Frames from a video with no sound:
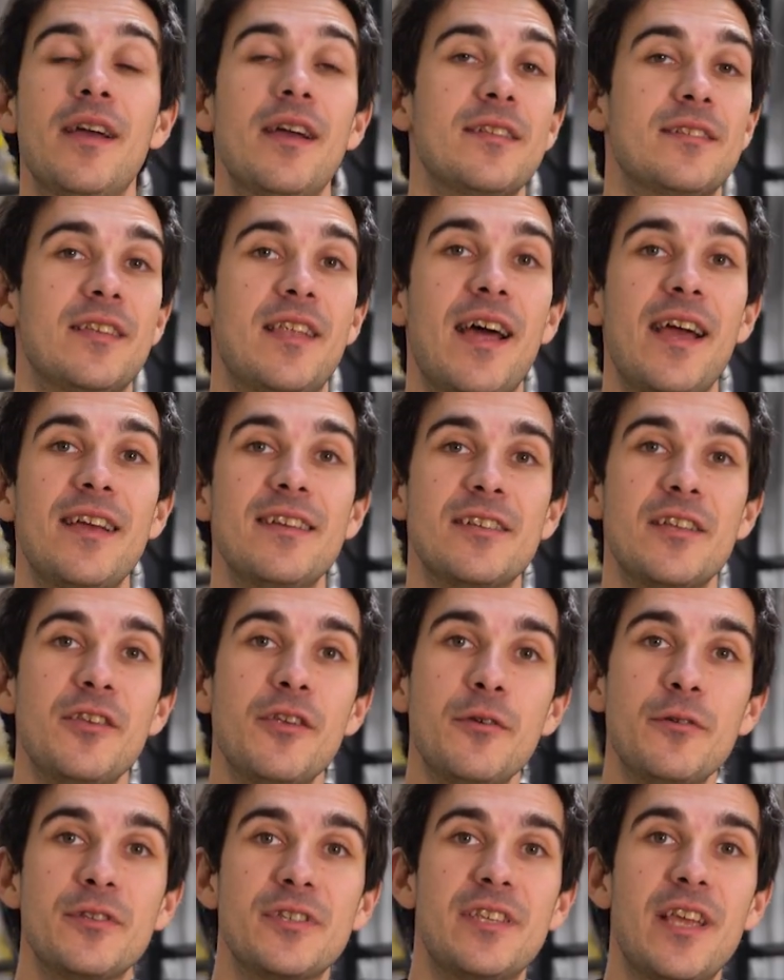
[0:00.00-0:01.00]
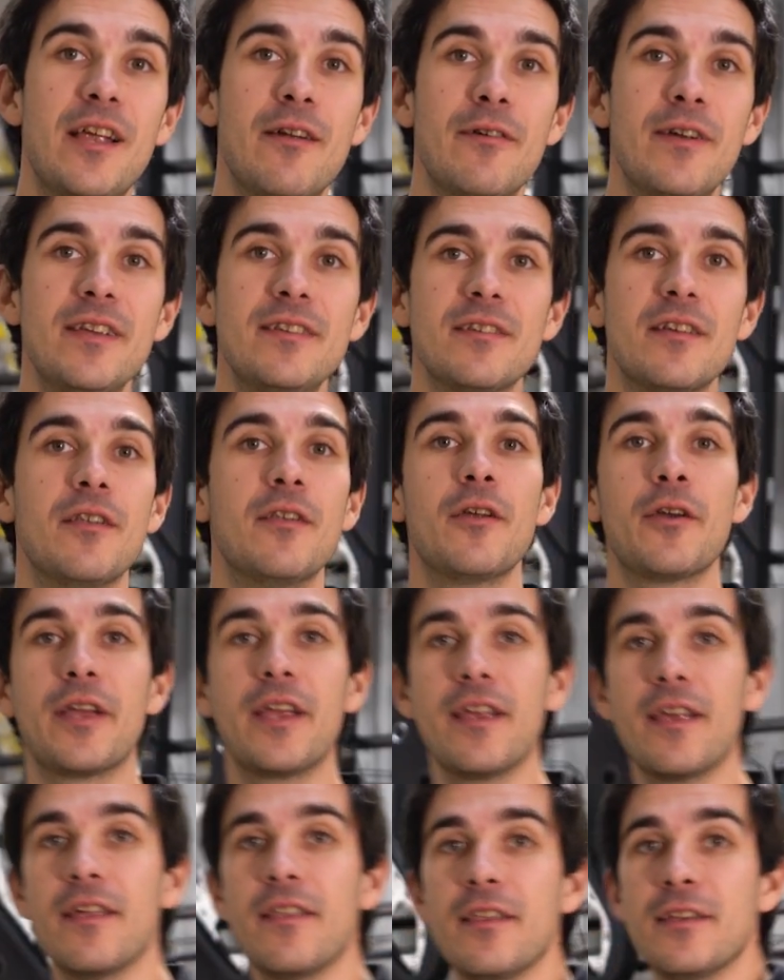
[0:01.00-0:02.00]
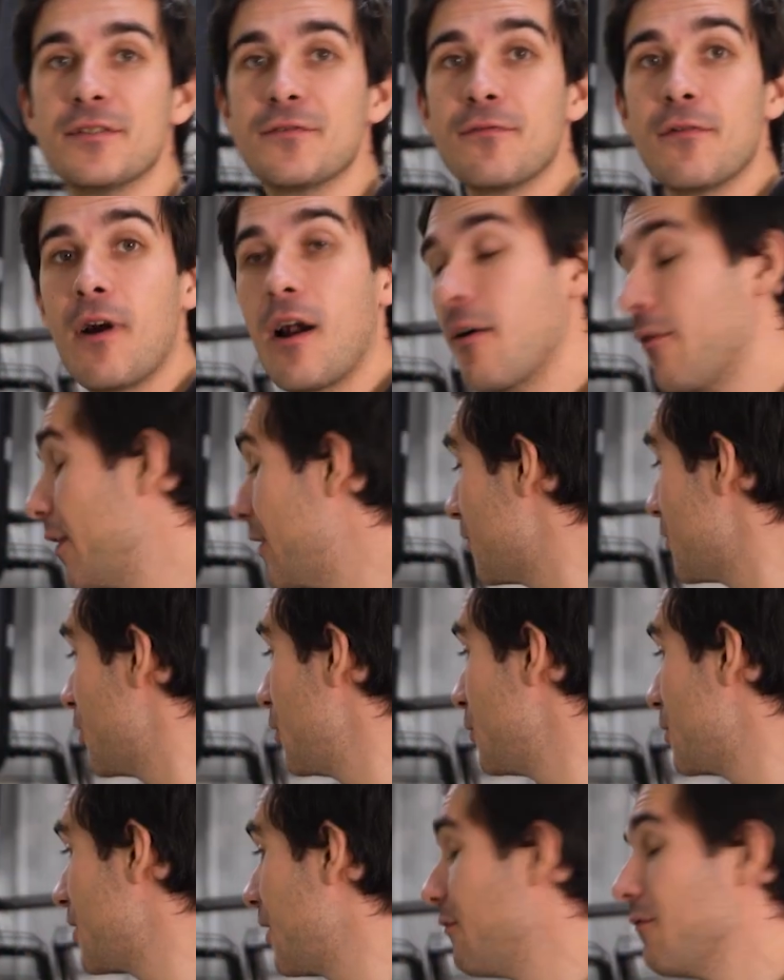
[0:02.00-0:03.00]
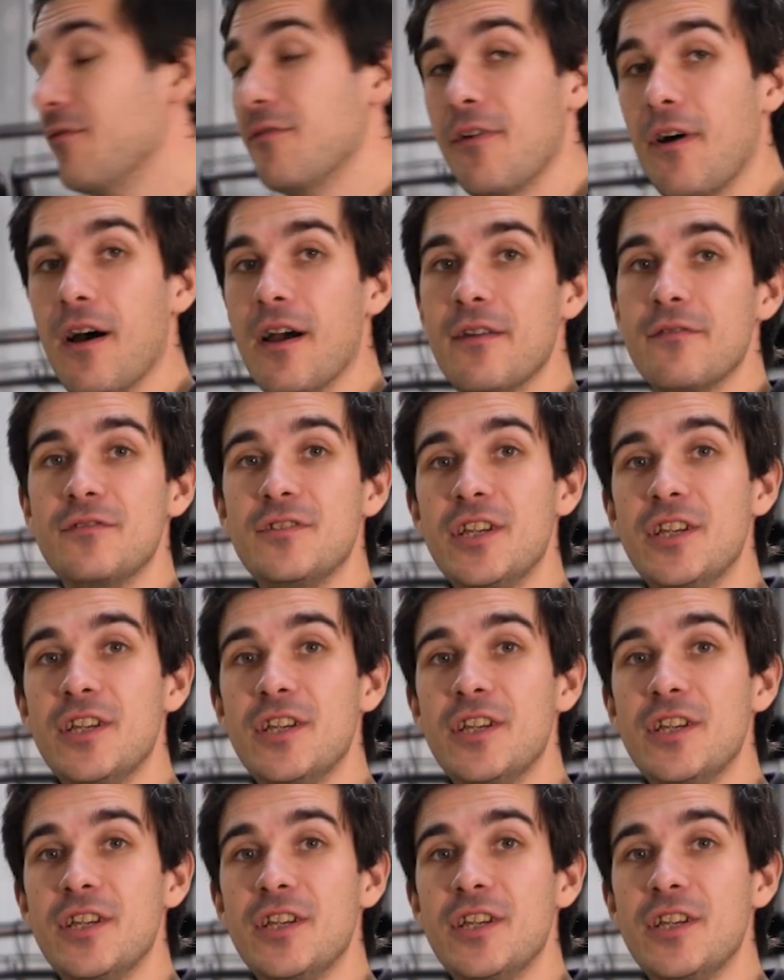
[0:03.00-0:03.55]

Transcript: Today is a new series looking at this Ferrari 275